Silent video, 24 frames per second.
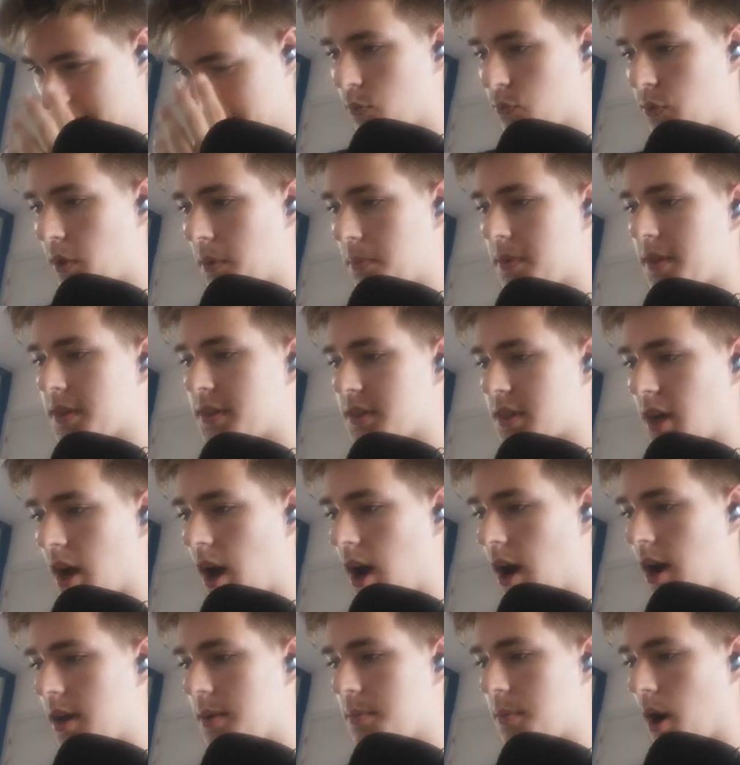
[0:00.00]
From the
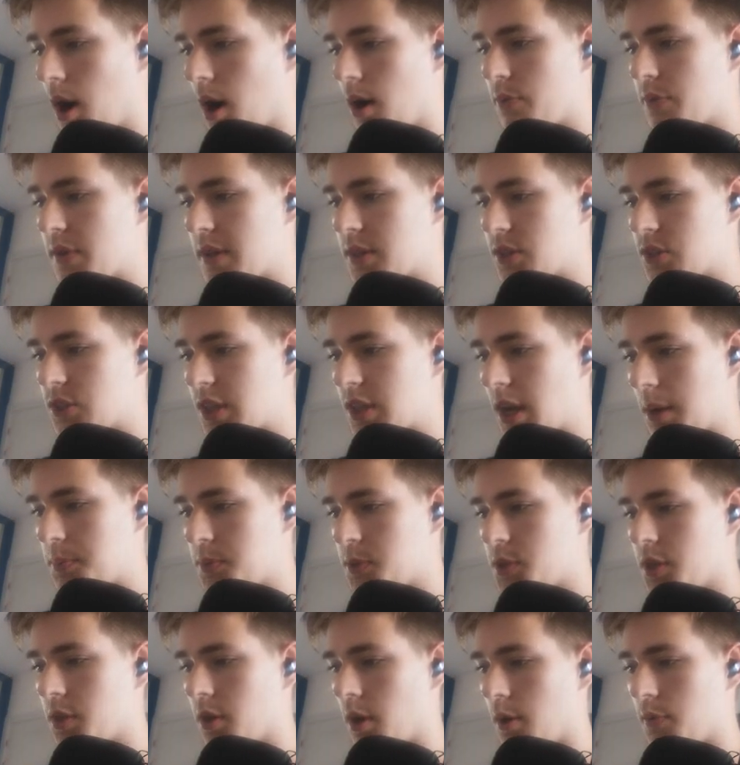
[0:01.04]
time of
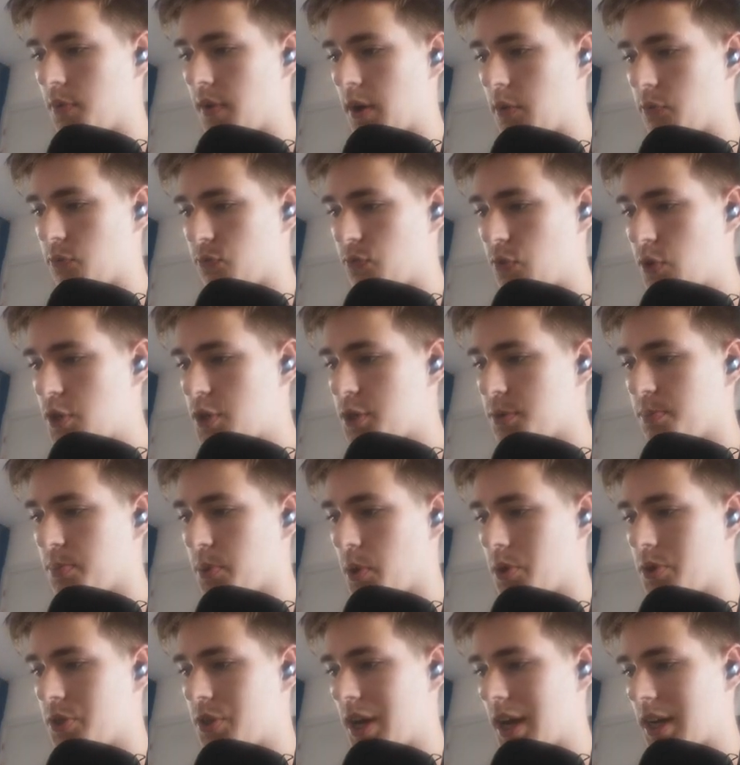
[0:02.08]
inception of our first
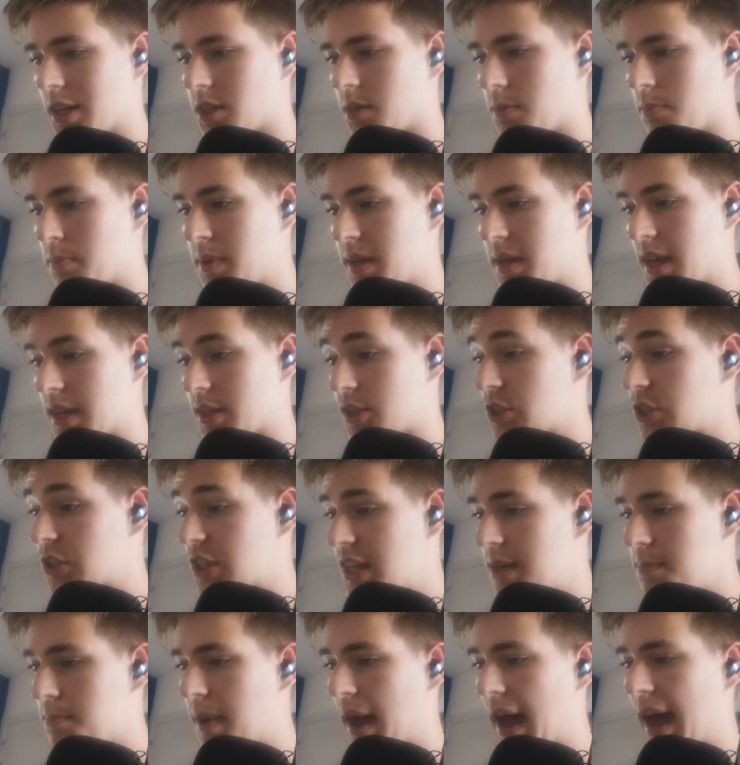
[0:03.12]
project,
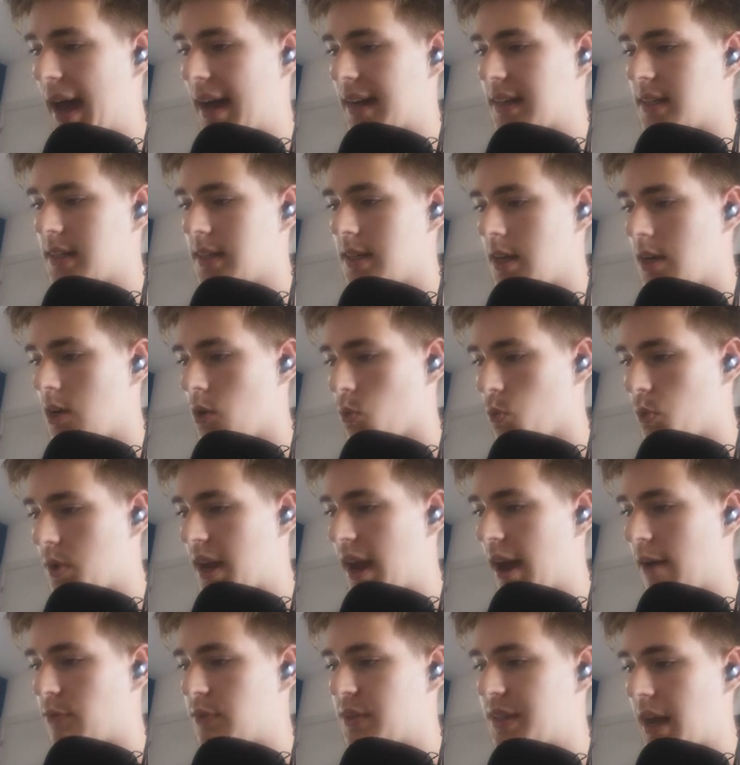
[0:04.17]
BSC Pad, we
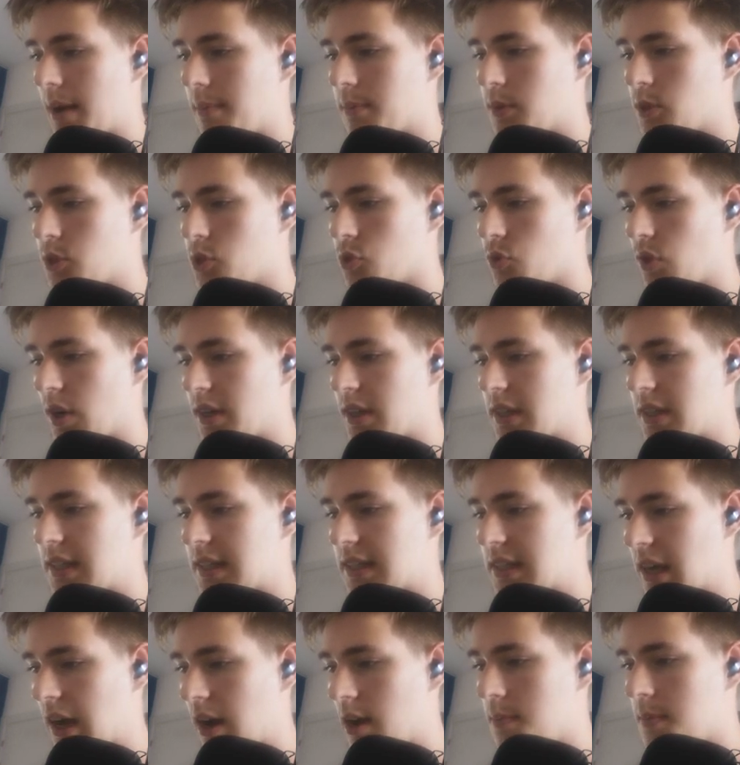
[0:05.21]
have demonstrated
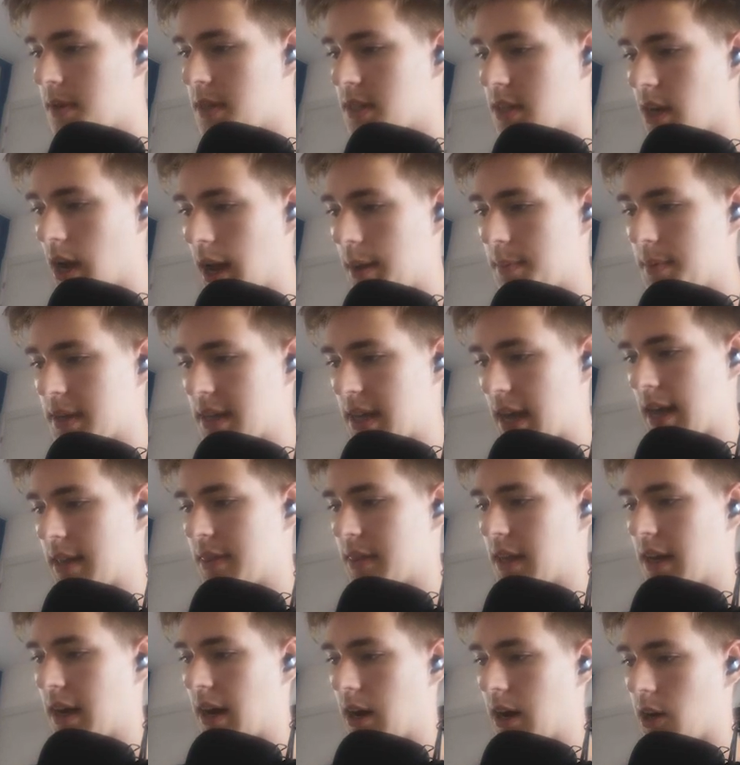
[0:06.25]
time and time
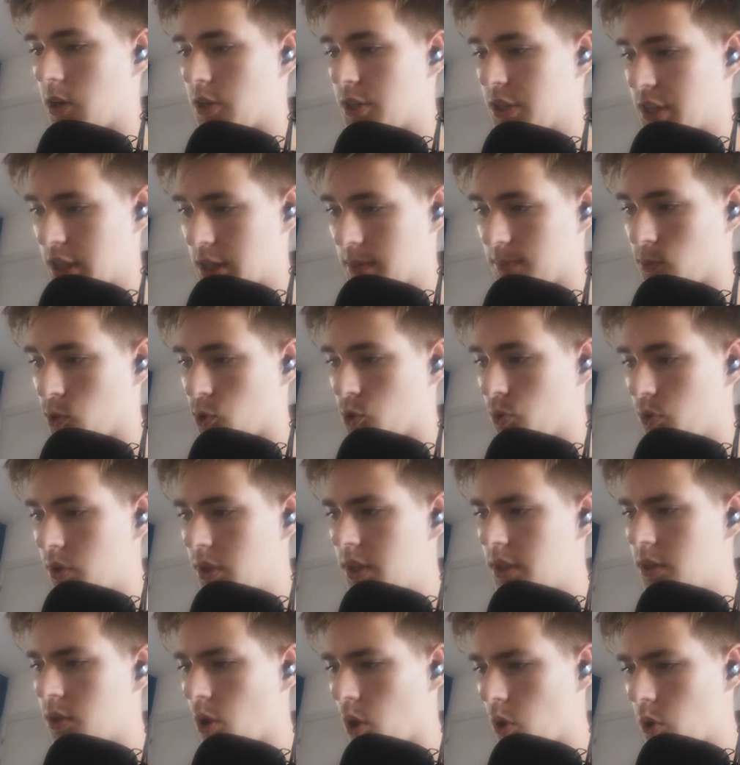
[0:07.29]
again that our team
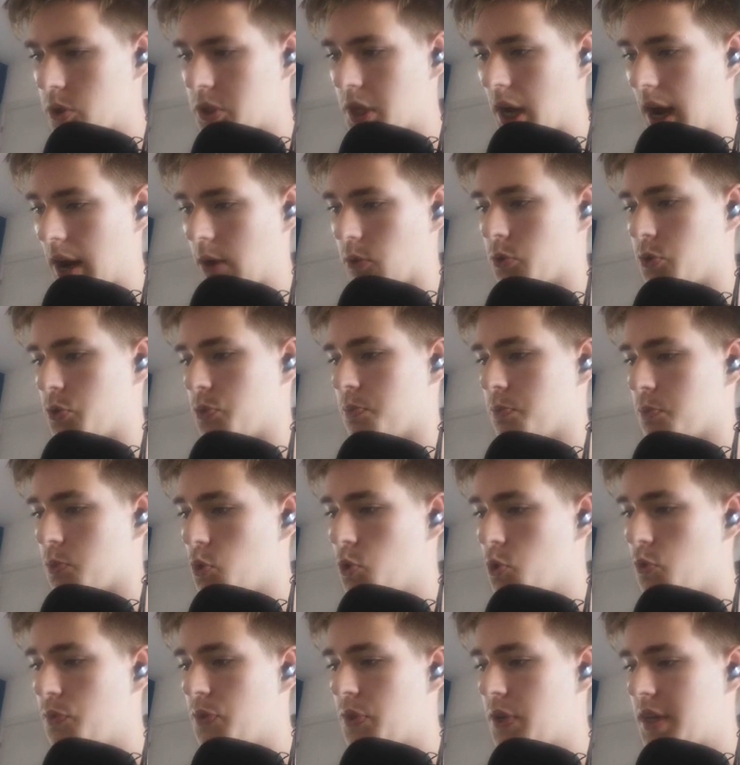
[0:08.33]
truly knows how to
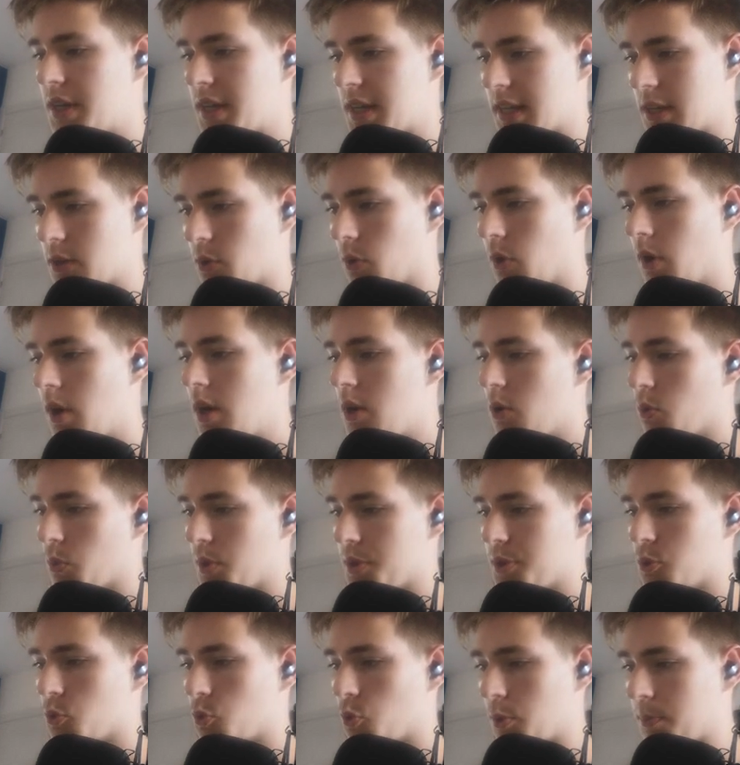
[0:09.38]
move the needle
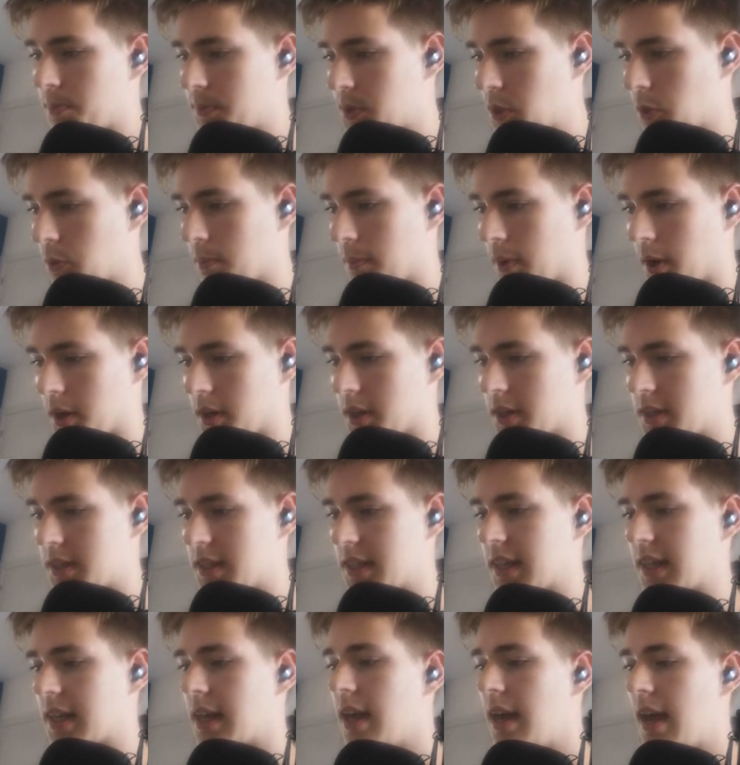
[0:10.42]
with crypto
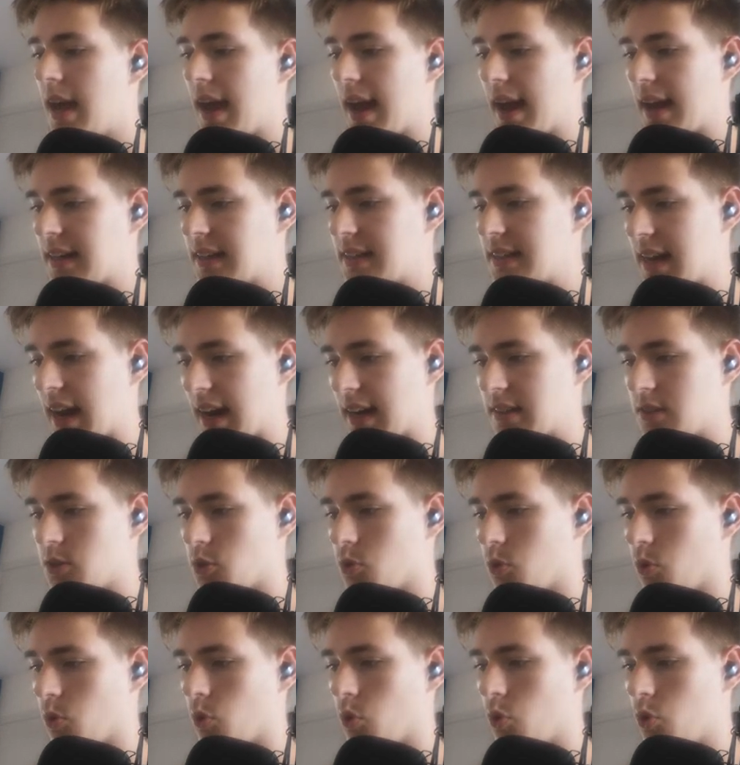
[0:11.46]
marketing and
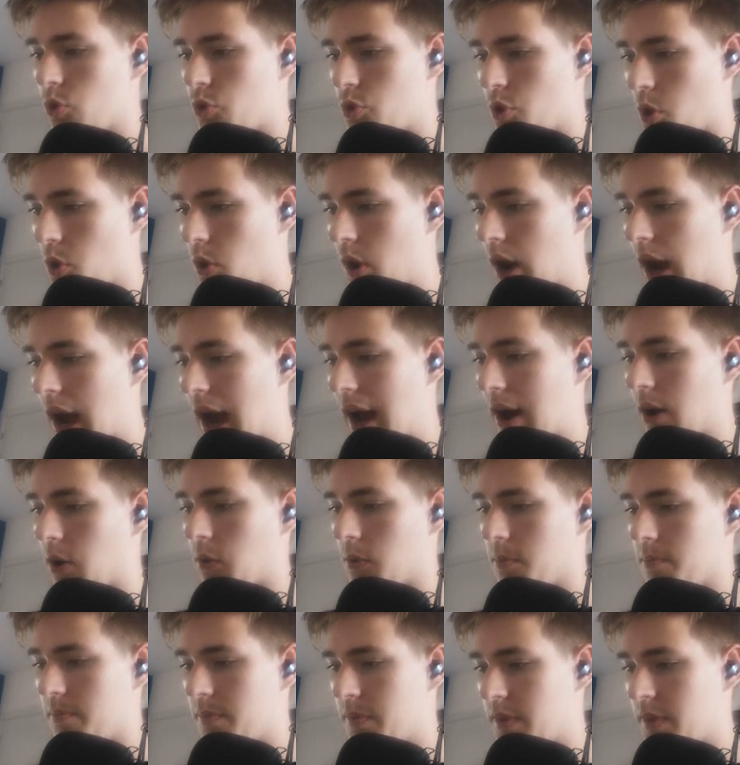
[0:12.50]
technical know-how.